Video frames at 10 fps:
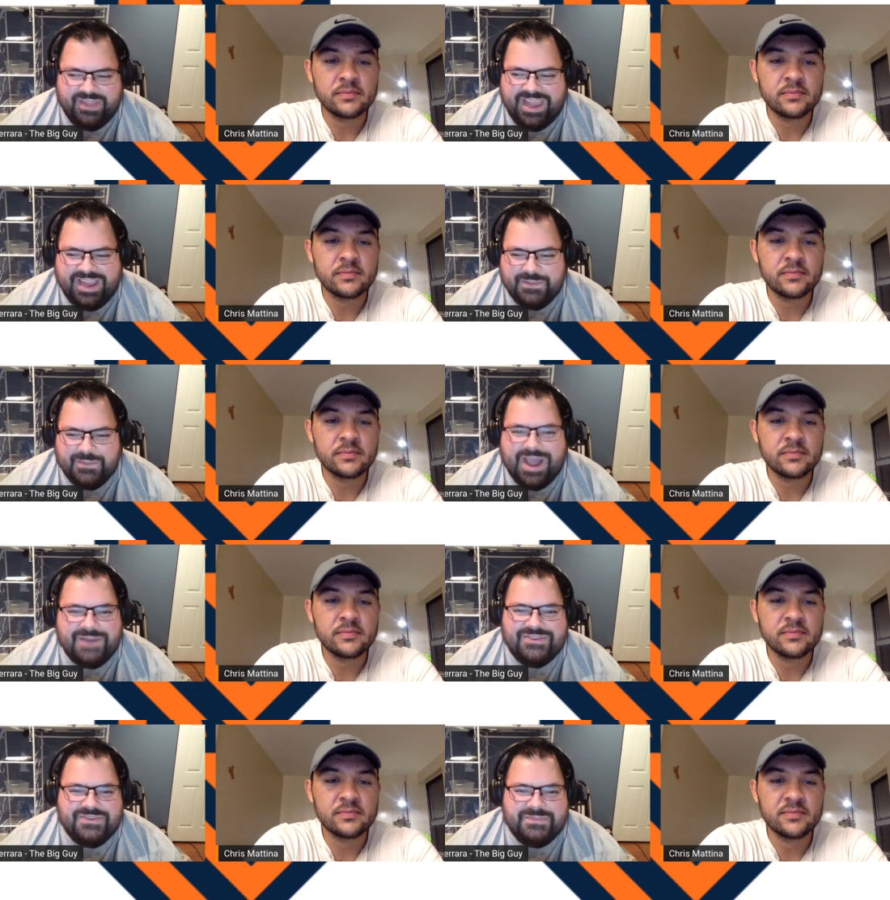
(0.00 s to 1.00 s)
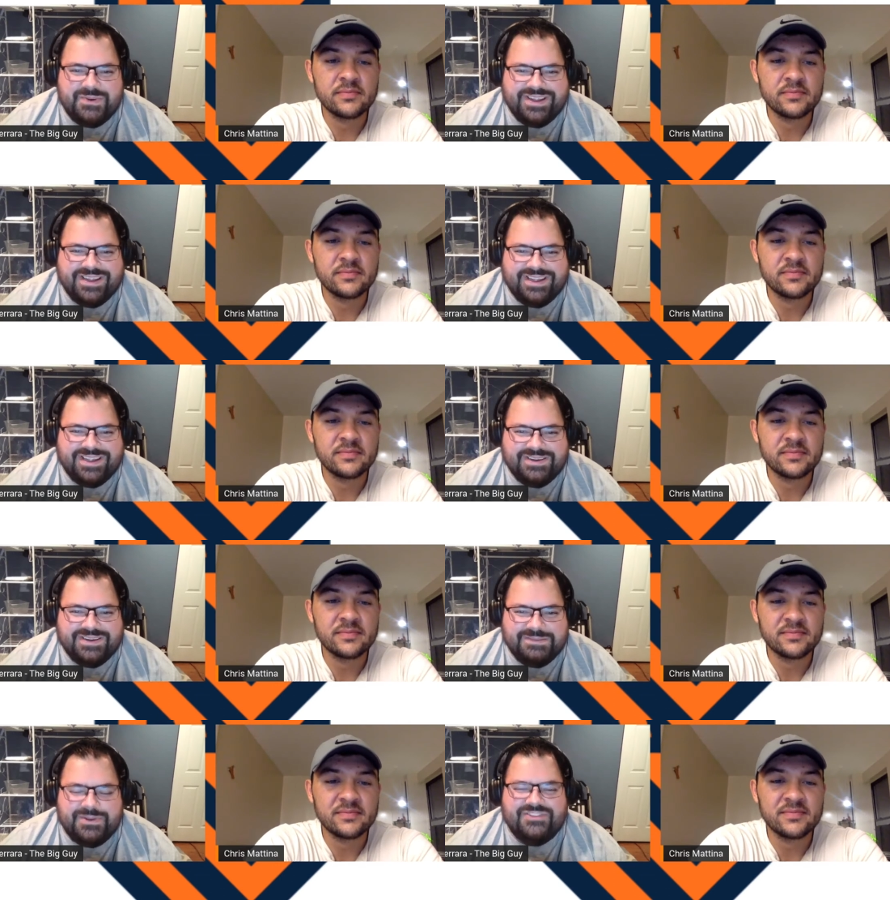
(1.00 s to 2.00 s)
Speaker 1: sport like why would you put
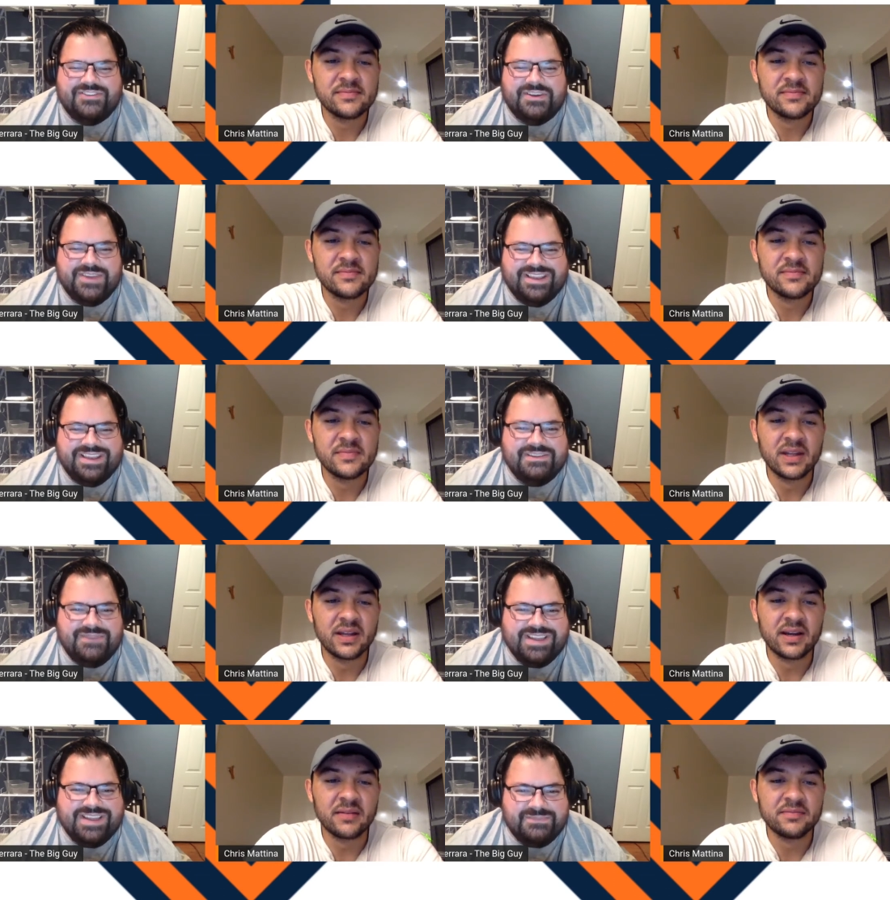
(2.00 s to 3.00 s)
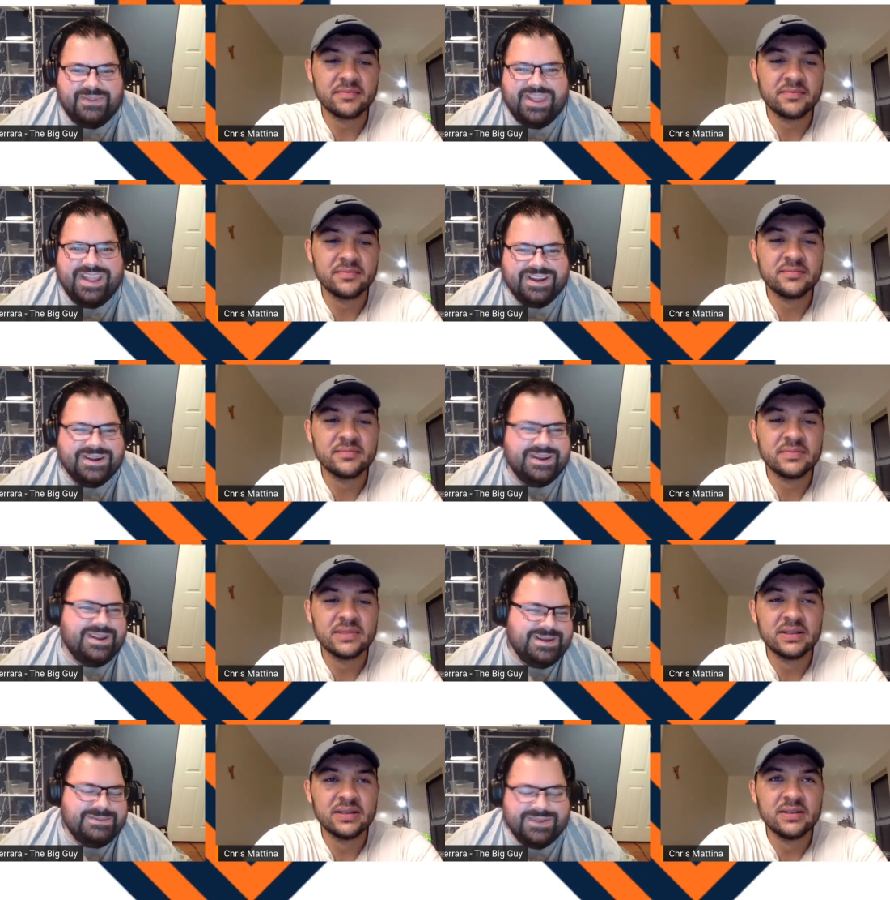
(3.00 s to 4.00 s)
a, a put yourself at a disadvantage playing there?
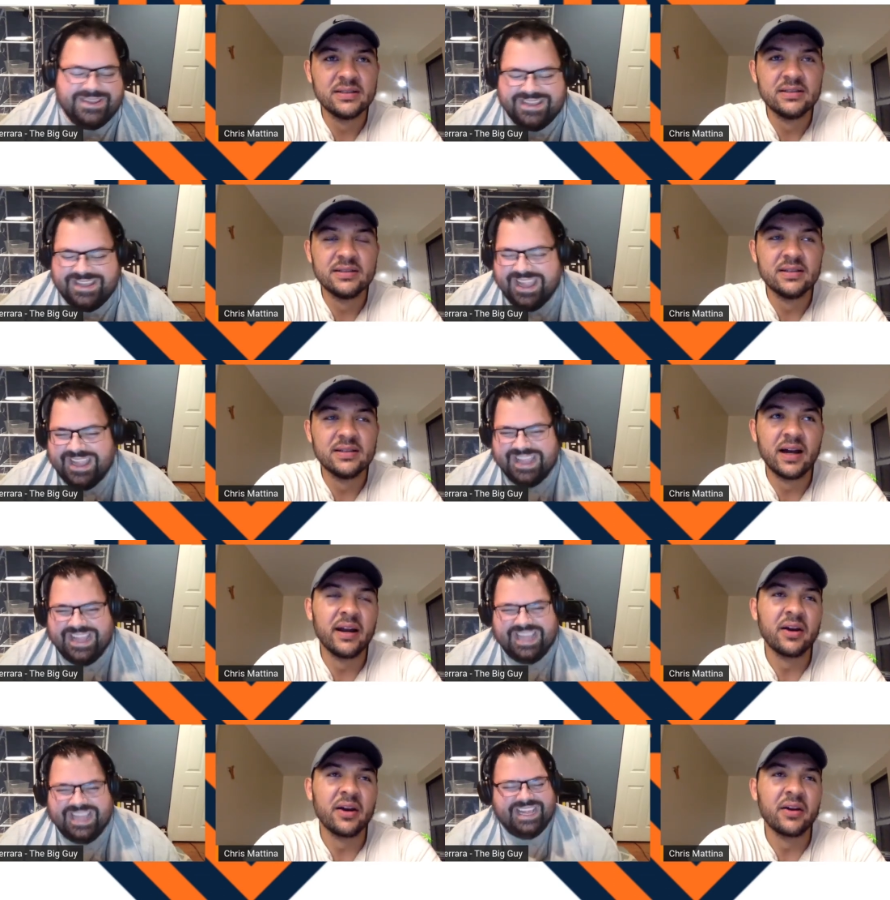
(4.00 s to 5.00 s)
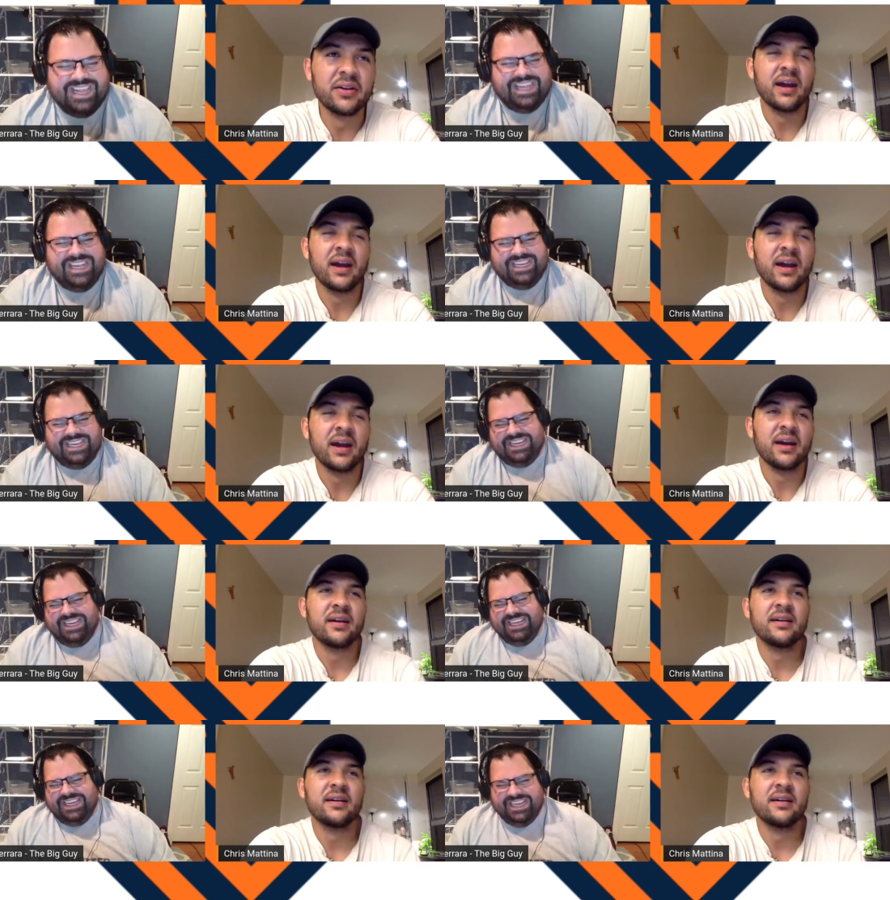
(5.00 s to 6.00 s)
But oh,
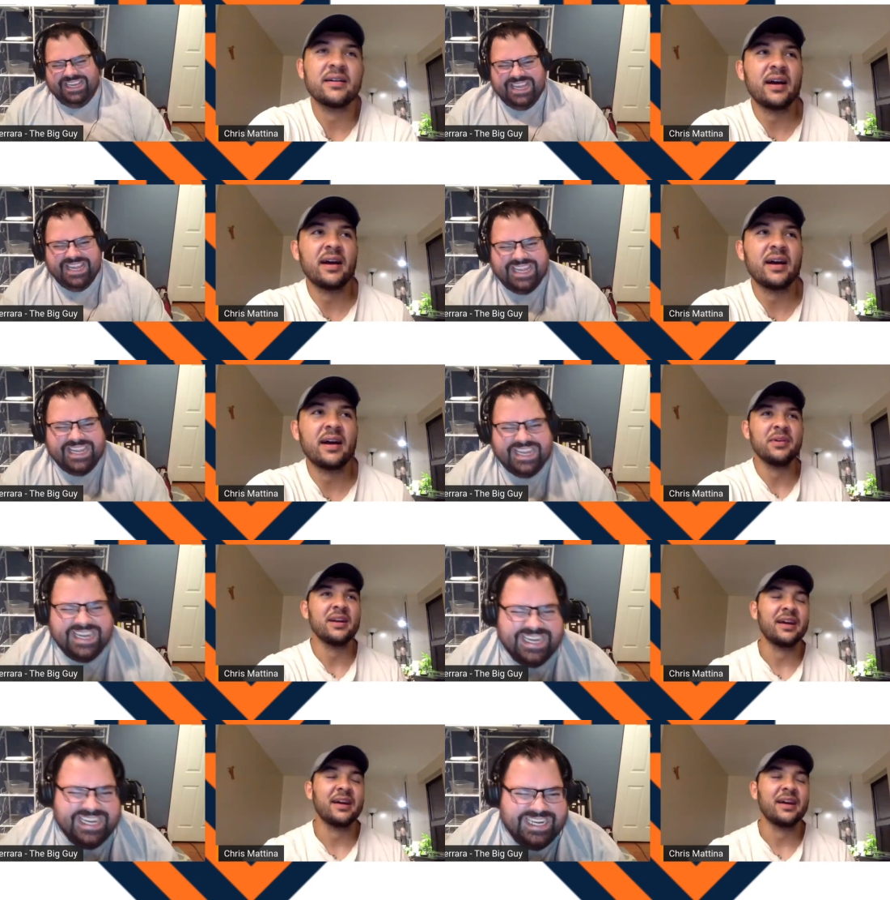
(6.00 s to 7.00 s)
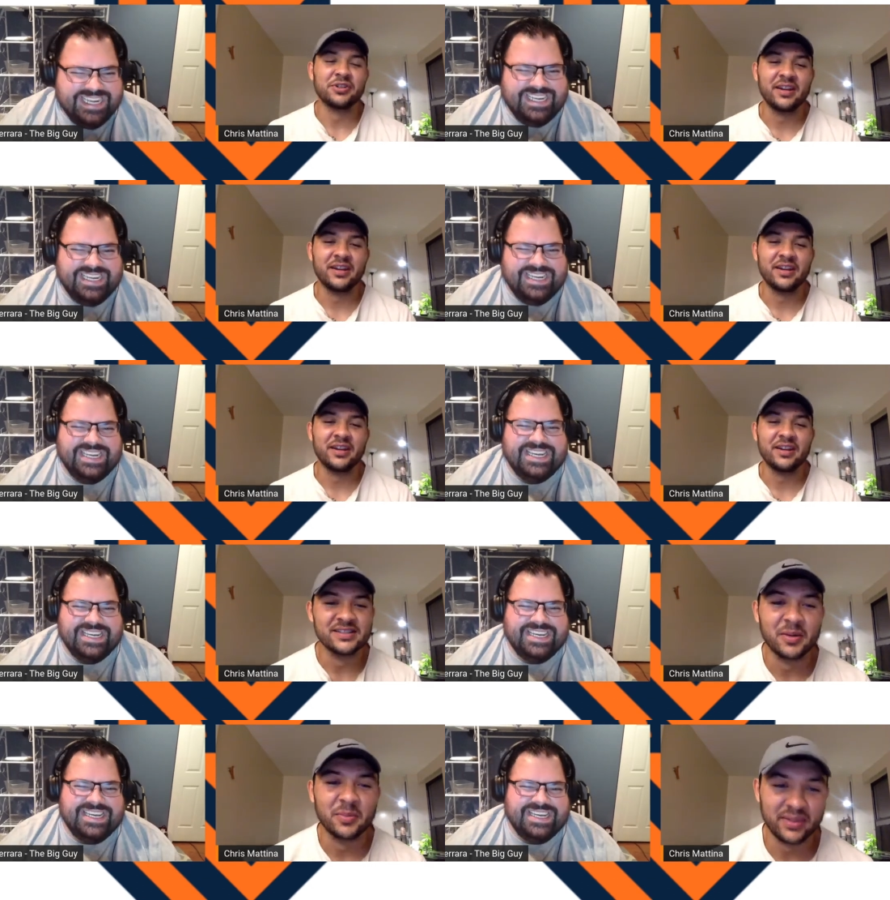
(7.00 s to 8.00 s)
Speaker 2: I mean, I'm sure they could have done
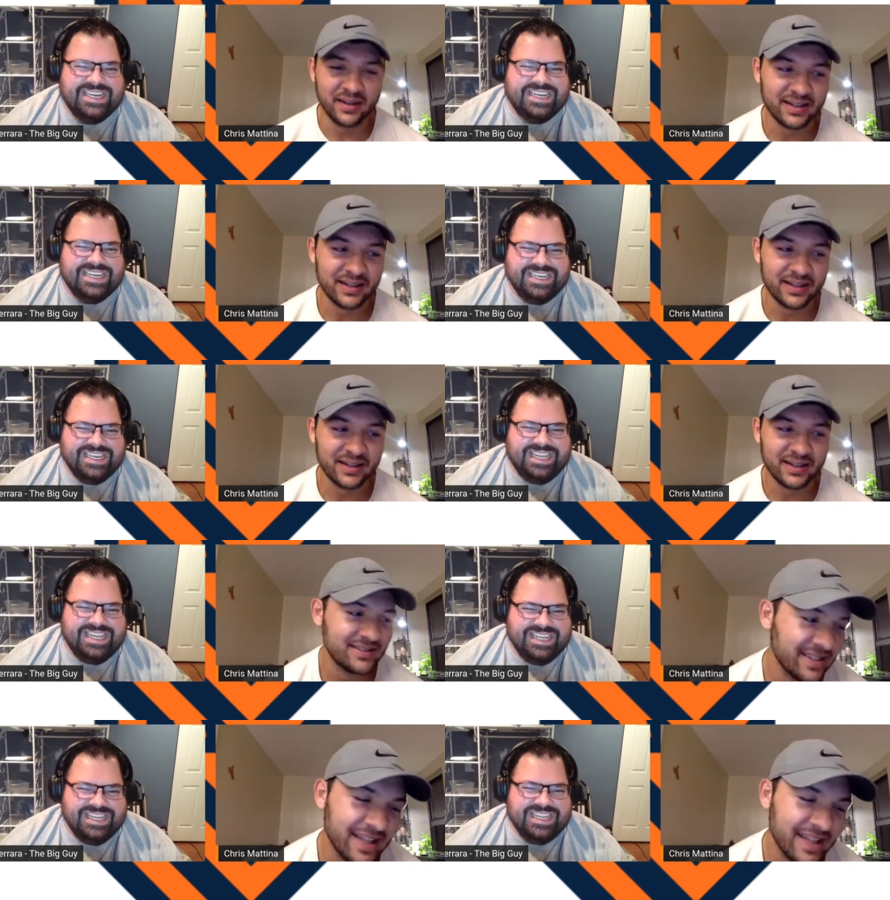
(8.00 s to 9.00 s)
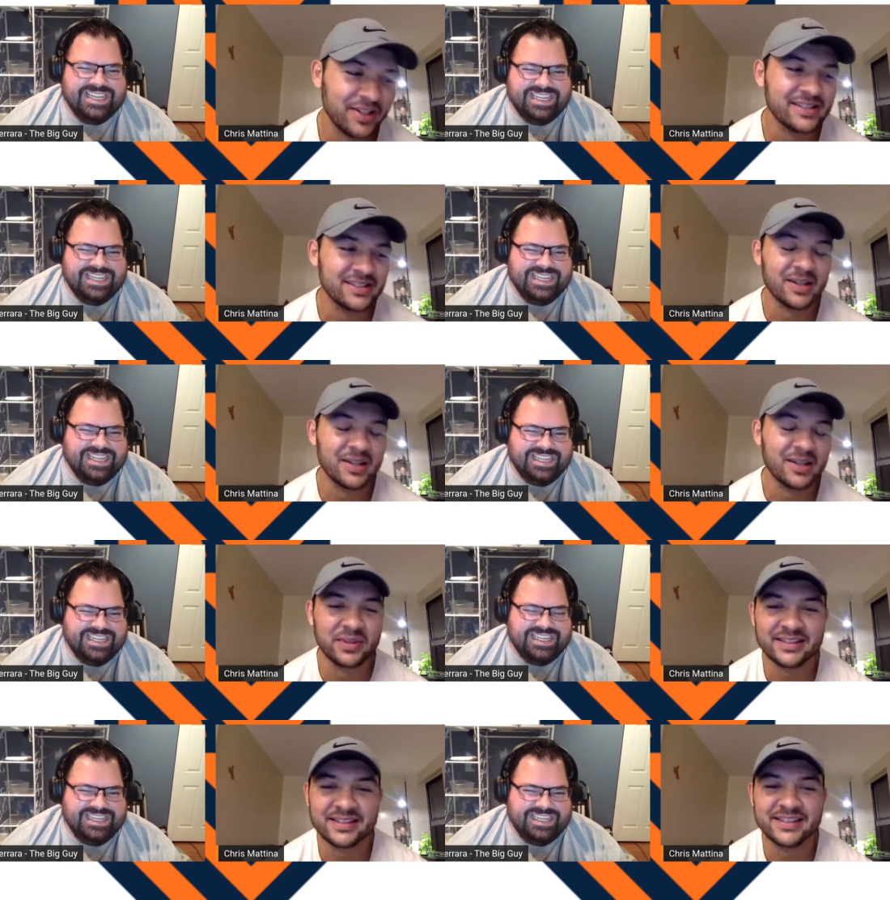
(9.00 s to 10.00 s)
something. They could have done something
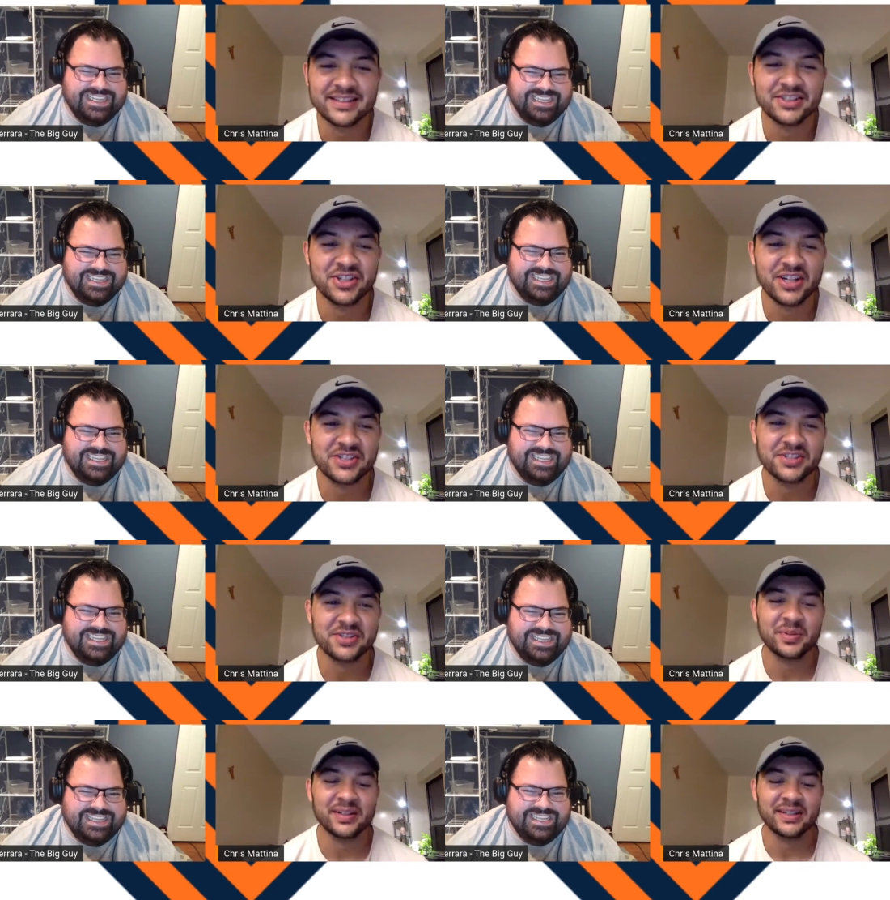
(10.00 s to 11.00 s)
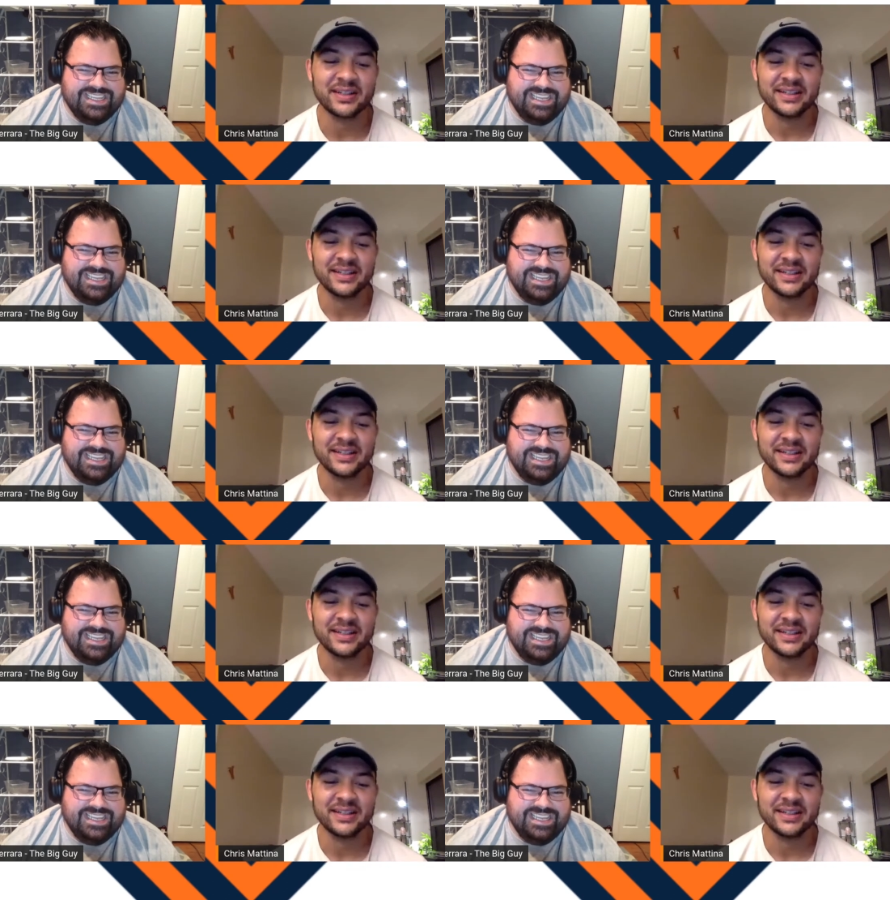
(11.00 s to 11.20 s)
to to change it, but